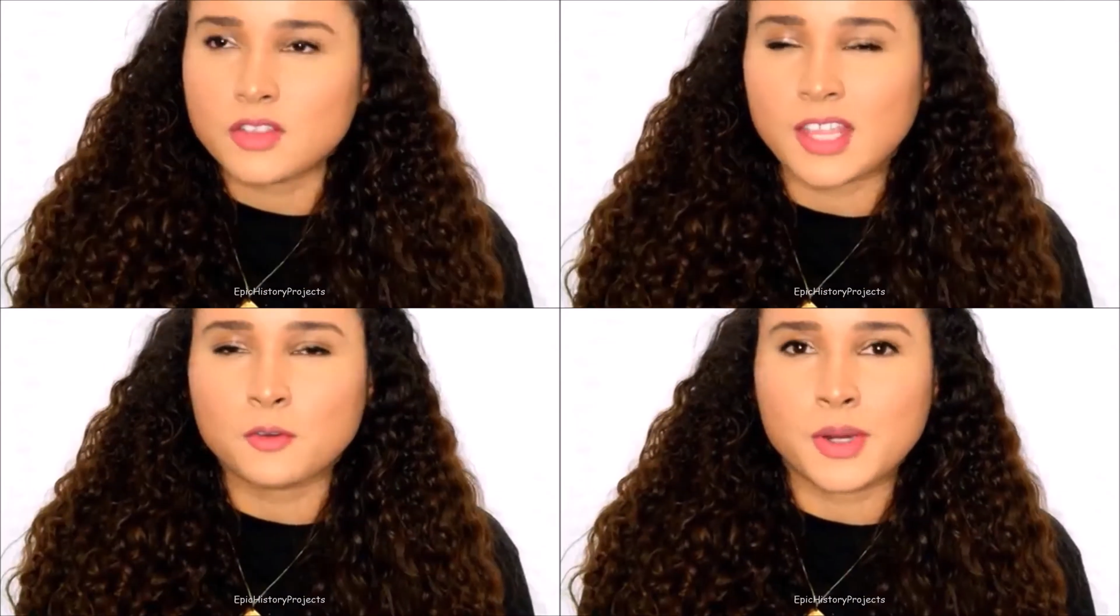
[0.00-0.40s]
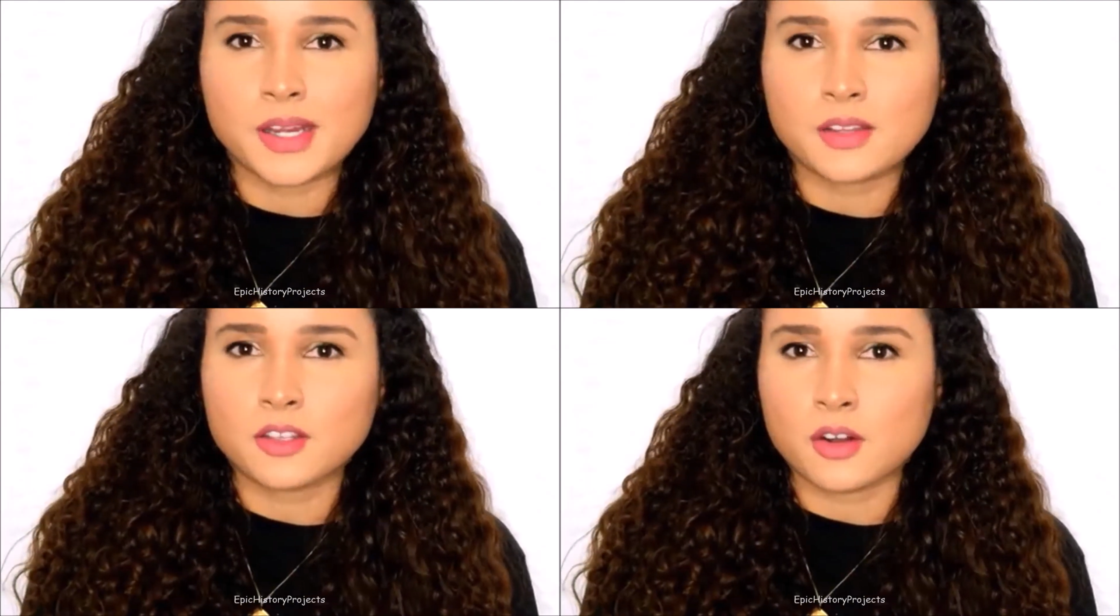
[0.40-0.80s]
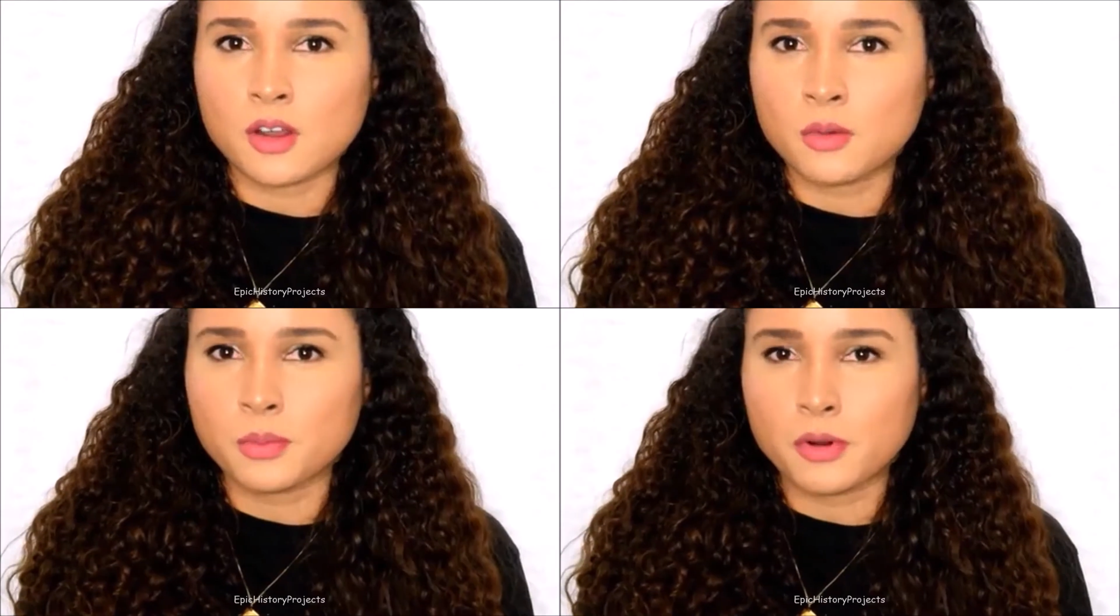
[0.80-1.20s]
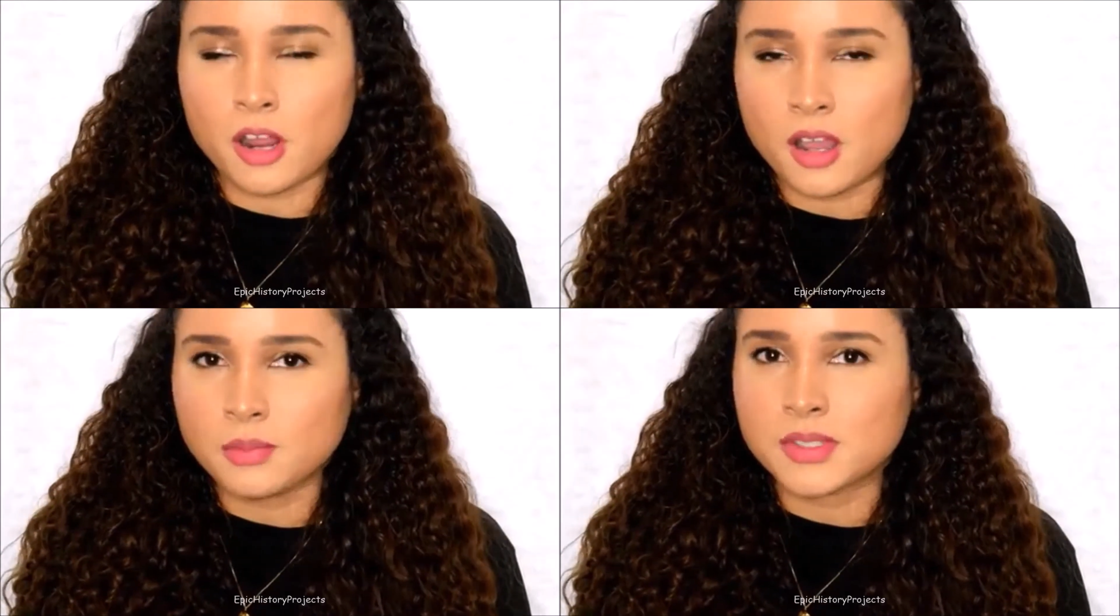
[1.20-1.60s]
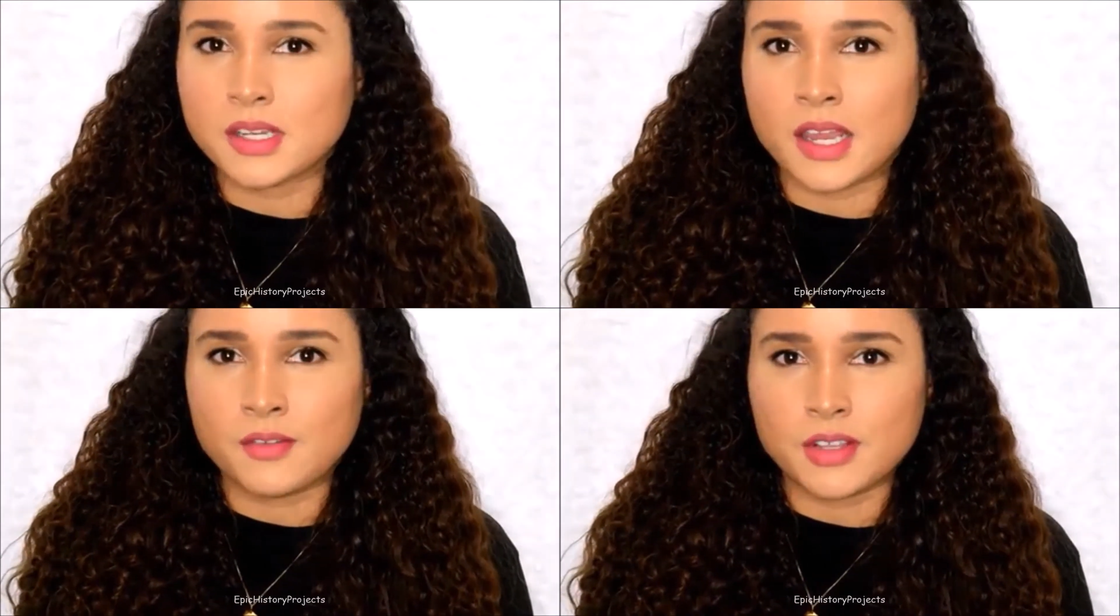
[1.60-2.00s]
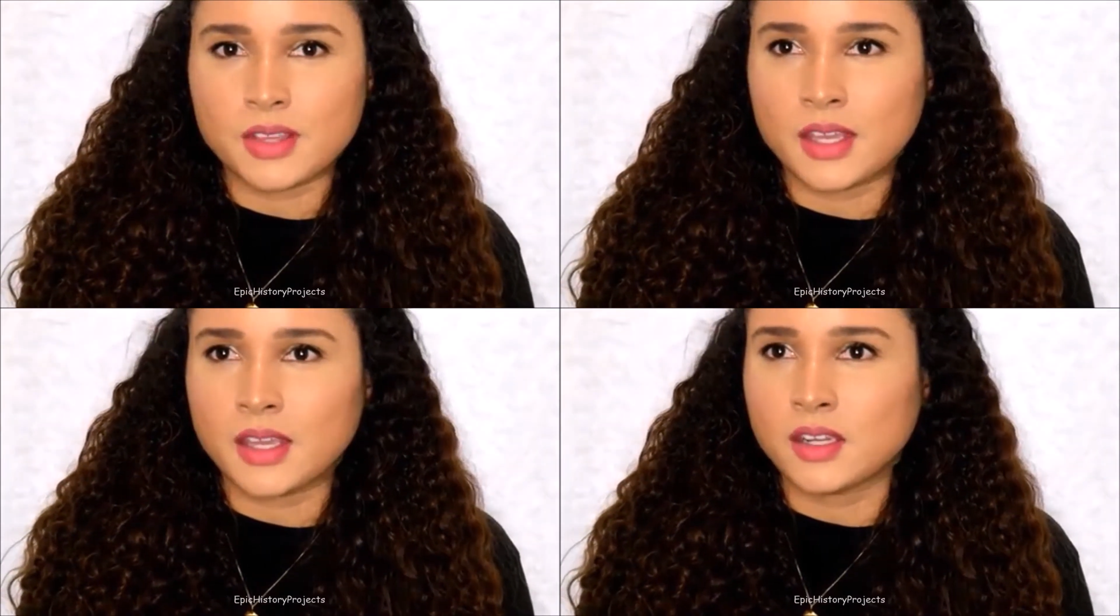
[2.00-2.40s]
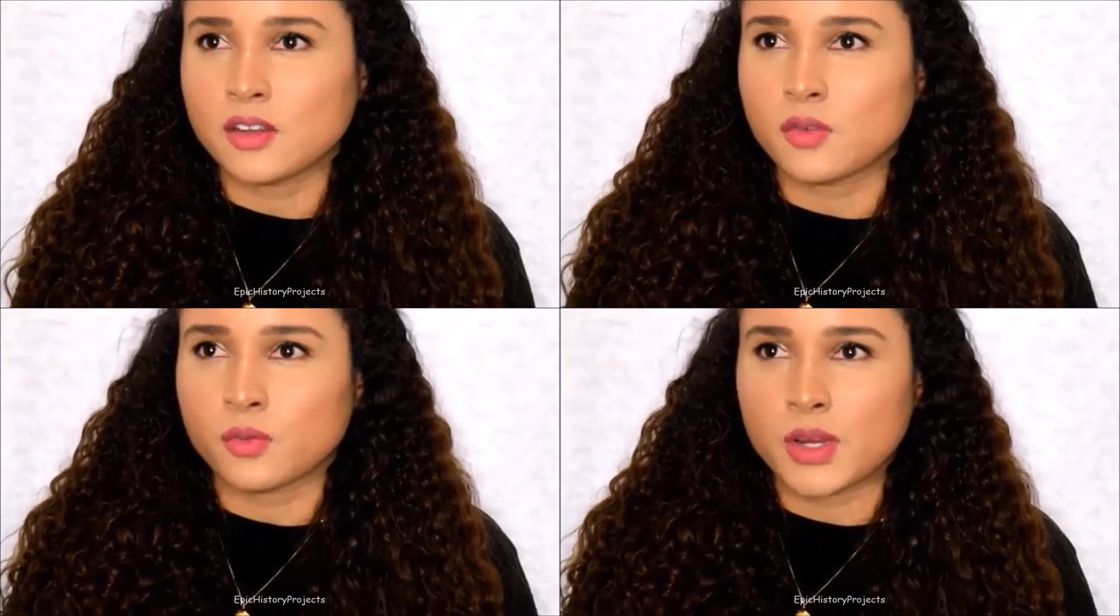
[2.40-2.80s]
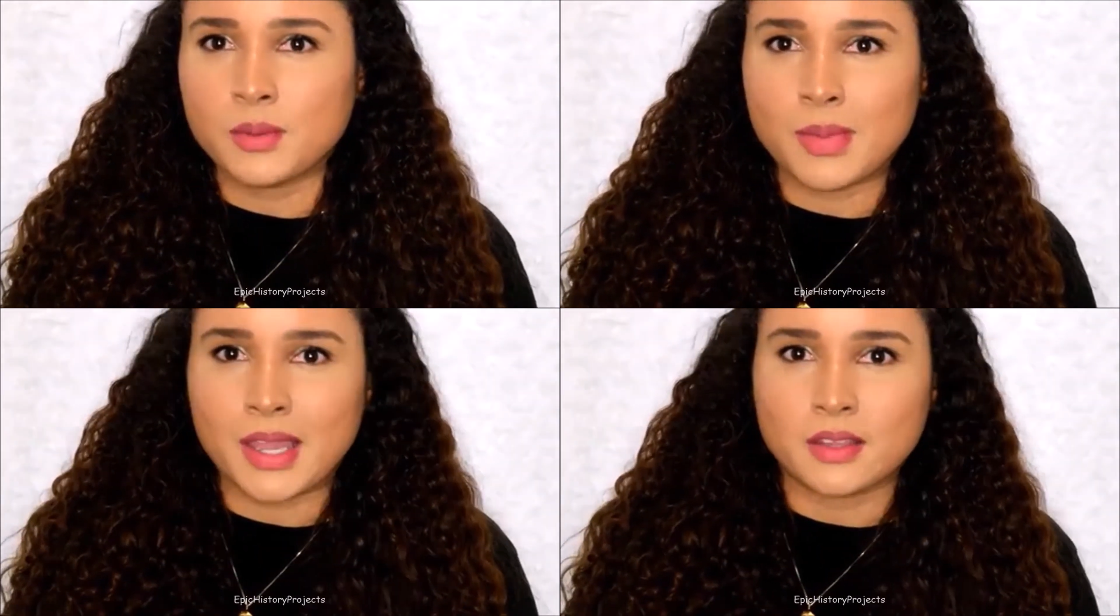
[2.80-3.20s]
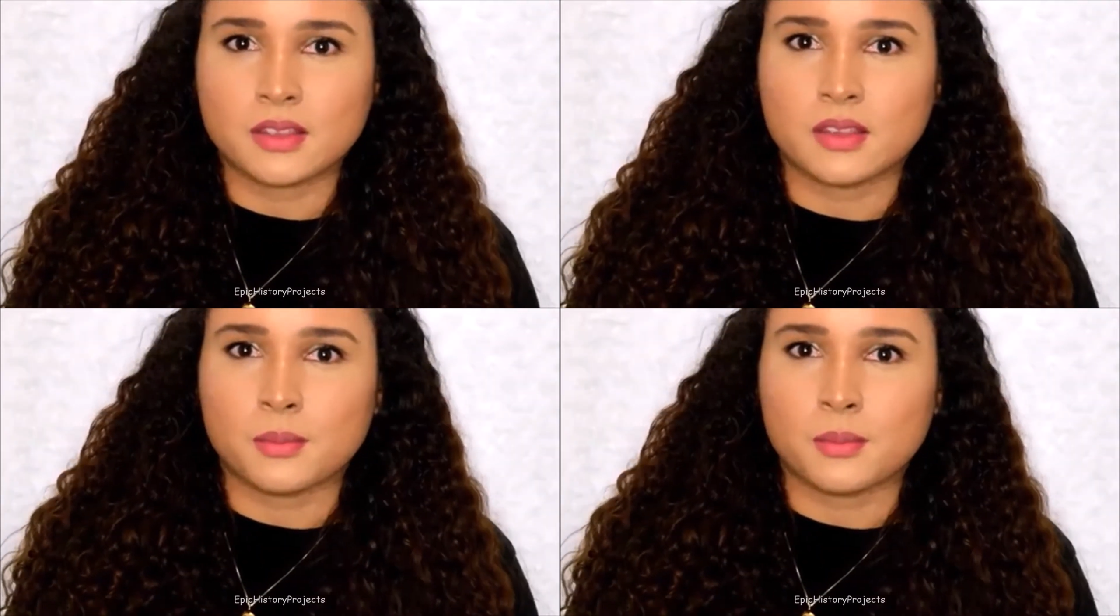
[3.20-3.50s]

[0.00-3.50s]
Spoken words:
They created their own props and everything, remade the